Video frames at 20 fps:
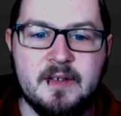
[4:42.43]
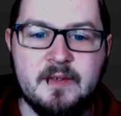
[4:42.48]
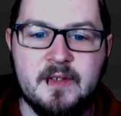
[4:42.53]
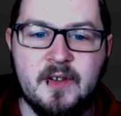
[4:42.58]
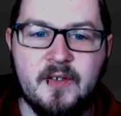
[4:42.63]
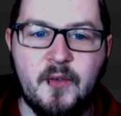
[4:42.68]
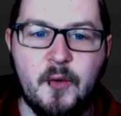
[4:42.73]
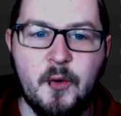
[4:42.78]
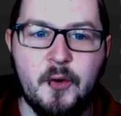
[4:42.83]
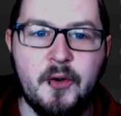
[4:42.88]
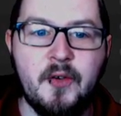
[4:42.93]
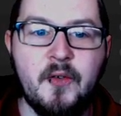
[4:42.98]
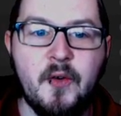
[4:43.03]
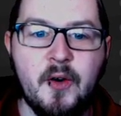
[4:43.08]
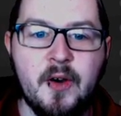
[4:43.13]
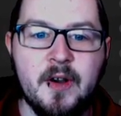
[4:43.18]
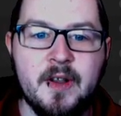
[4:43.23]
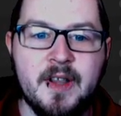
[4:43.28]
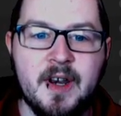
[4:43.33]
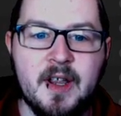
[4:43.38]
the
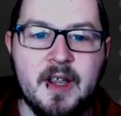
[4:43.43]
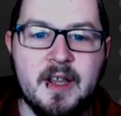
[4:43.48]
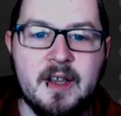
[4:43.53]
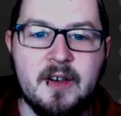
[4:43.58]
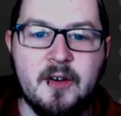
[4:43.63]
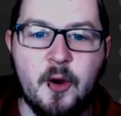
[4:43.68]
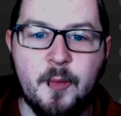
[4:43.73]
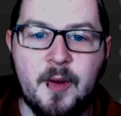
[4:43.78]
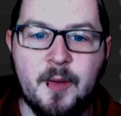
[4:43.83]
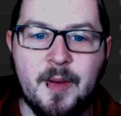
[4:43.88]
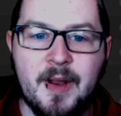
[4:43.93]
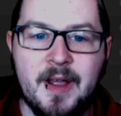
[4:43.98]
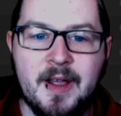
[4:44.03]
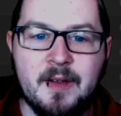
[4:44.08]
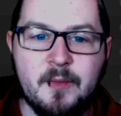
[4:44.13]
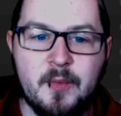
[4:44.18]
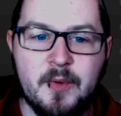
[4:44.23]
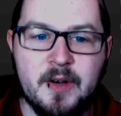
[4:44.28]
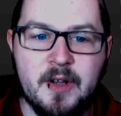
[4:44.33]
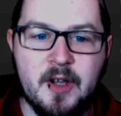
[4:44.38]
4-2-4 that I normally play,
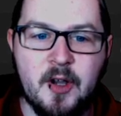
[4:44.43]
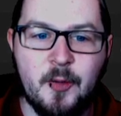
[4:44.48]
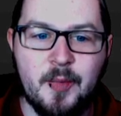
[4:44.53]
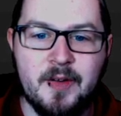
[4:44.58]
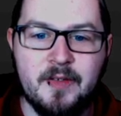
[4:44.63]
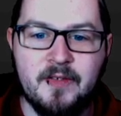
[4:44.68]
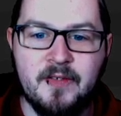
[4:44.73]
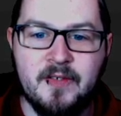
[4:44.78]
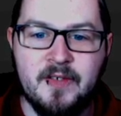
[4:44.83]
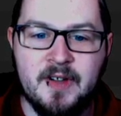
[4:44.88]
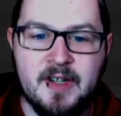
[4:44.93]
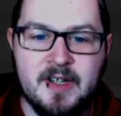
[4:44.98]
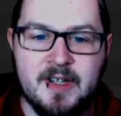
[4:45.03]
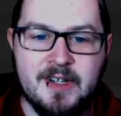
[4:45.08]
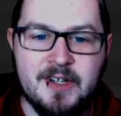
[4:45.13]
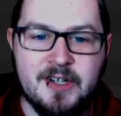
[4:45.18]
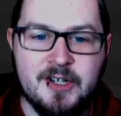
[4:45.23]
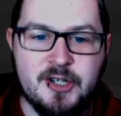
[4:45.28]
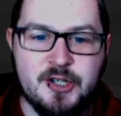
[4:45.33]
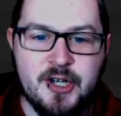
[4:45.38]
with a couple of
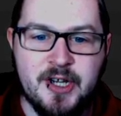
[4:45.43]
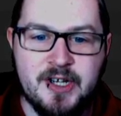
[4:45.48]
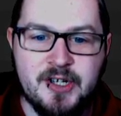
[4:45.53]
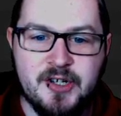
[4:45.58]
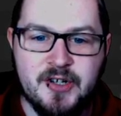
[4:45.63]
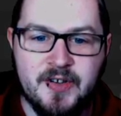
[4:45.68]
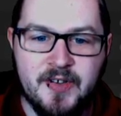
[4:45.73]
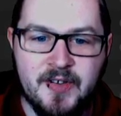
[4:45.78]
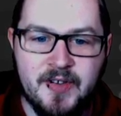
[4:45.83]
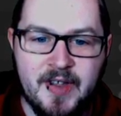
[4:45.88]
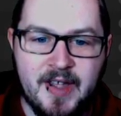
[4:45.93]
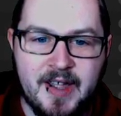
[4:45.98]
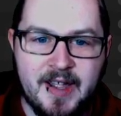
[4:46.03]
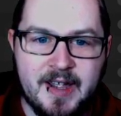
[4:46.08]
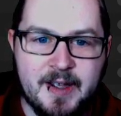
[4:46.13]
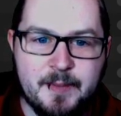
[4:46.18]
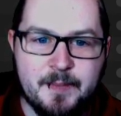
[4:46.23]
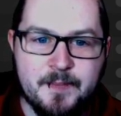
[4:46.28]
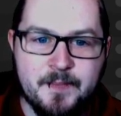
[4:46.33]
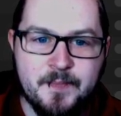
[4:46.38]
changes.
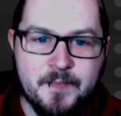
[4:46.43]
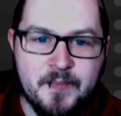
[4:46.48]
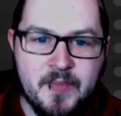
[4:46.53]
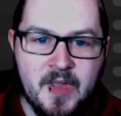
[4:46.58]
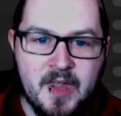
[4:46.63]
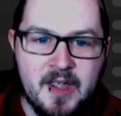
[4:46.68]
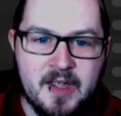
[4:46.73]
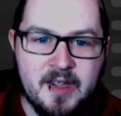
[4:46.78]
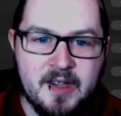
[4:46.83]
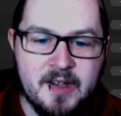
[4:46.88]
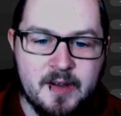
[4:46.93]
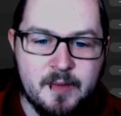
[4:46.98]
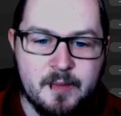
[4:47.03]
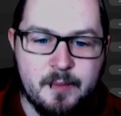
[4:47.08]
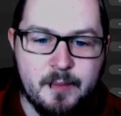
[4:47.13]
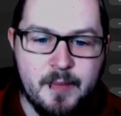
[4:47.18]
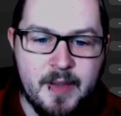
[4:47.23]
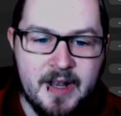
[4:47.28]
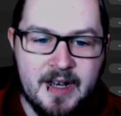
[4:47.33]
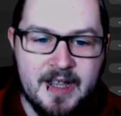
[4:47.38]

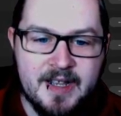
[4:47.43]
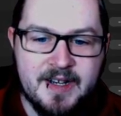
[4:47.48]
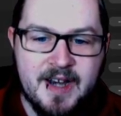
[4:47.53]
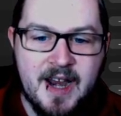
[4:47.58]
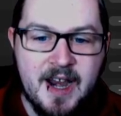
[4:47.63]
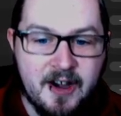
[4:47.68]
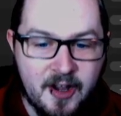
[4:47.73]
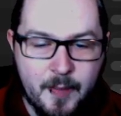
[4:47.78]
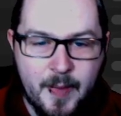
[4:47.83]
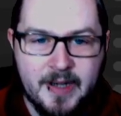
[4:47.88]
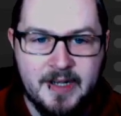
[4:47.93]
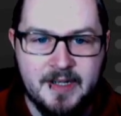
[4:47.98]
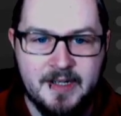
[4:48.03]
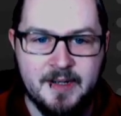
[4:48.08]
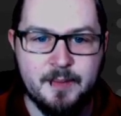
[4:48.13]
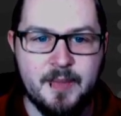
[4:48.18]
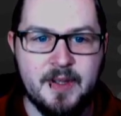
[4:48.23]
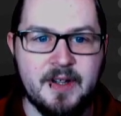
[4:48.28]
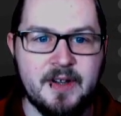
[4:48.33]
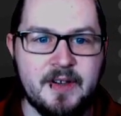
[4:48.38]
Mainly a target man,
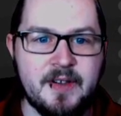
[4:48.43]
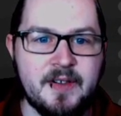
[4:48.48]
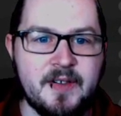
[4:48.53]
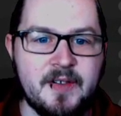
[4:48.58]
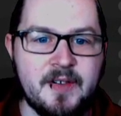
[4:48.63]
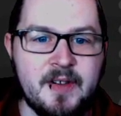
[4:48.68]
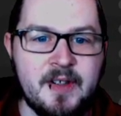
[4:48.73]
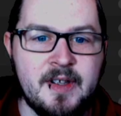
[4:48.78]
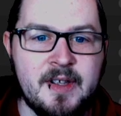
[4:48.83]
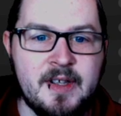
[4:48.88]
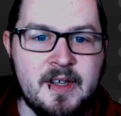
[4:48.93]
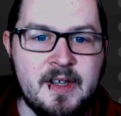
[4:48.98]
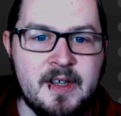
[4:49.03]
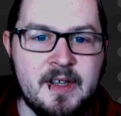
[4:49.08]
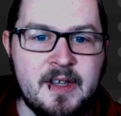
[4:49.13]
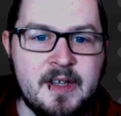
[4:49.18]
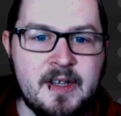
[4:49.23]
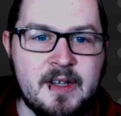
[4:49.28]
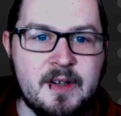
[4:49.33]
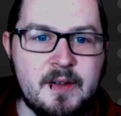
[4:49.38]
because
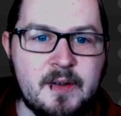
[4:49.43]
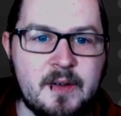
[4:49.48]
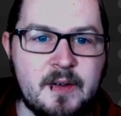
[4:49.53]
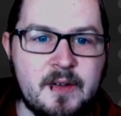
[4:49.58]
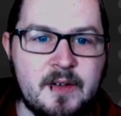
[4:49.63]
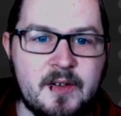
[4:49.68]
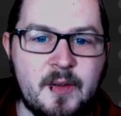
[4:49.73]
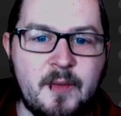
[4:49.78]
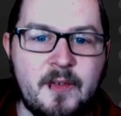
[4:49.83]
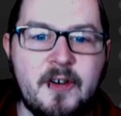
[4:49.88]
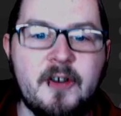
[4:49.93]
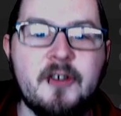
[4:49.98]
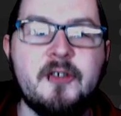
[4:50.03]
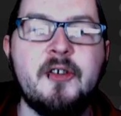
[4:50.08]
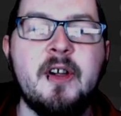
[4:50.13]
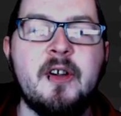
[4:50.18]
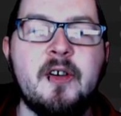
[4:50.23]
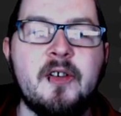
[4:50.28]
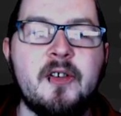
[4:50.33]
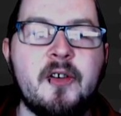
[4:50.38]
some of our
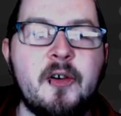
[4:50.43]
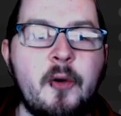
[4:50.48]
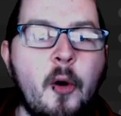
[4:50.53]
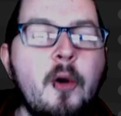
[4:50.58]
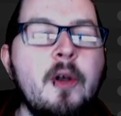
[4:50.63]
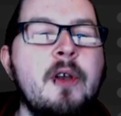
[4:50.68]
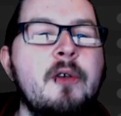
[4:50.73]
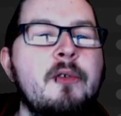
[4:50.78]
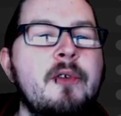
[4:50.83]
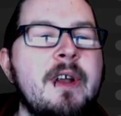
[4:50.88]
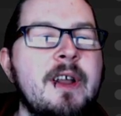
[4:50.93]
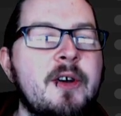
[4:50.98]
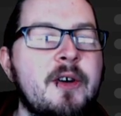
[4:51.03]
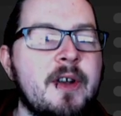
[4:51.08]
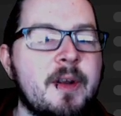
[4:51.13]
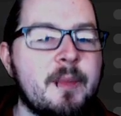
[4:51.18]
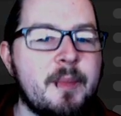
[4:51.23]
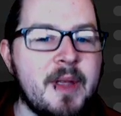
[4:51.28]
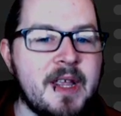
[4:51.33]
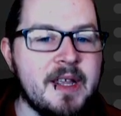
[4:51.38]
strikers are only really
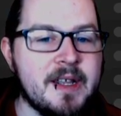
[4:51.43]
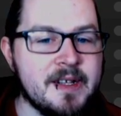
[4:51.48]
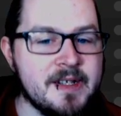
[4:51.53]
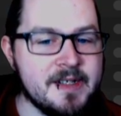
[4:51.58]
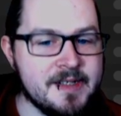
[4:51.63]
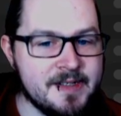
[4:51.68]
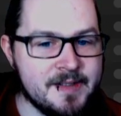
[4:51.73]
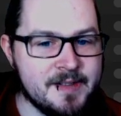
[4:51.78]
good at being